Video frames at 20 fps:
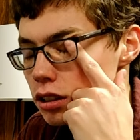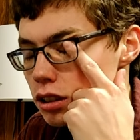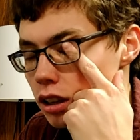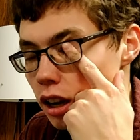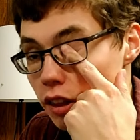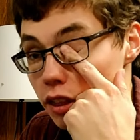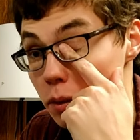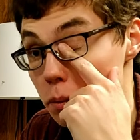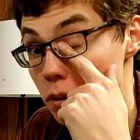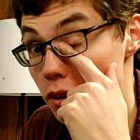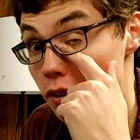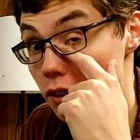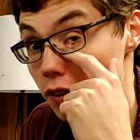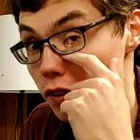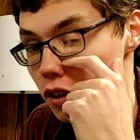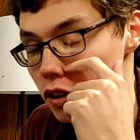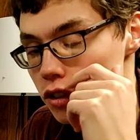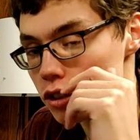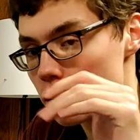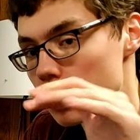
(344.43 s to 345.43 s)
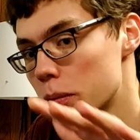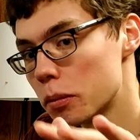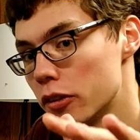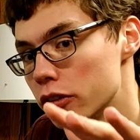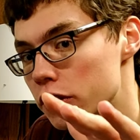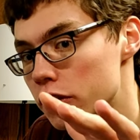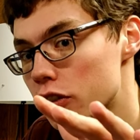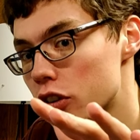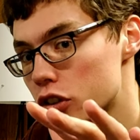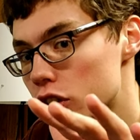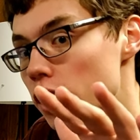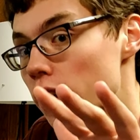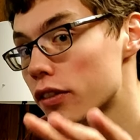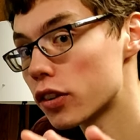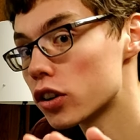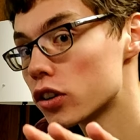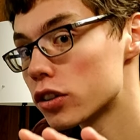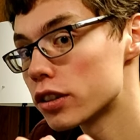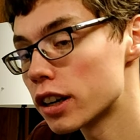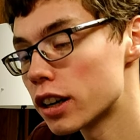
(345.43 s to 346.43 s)
Not the movie version. The movie version I've
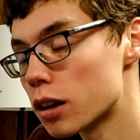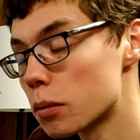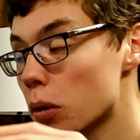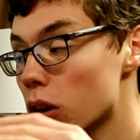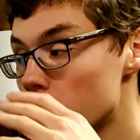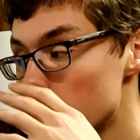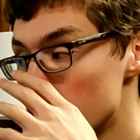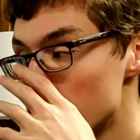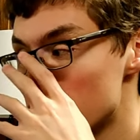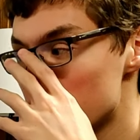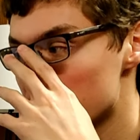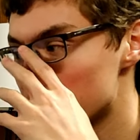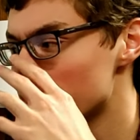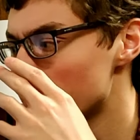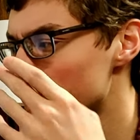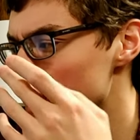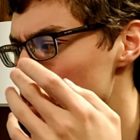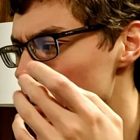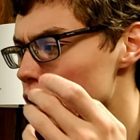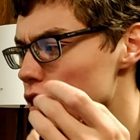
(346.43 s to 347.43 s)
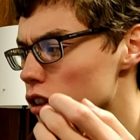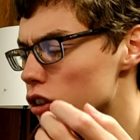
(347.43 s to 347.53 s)
heard is terrible. But, like,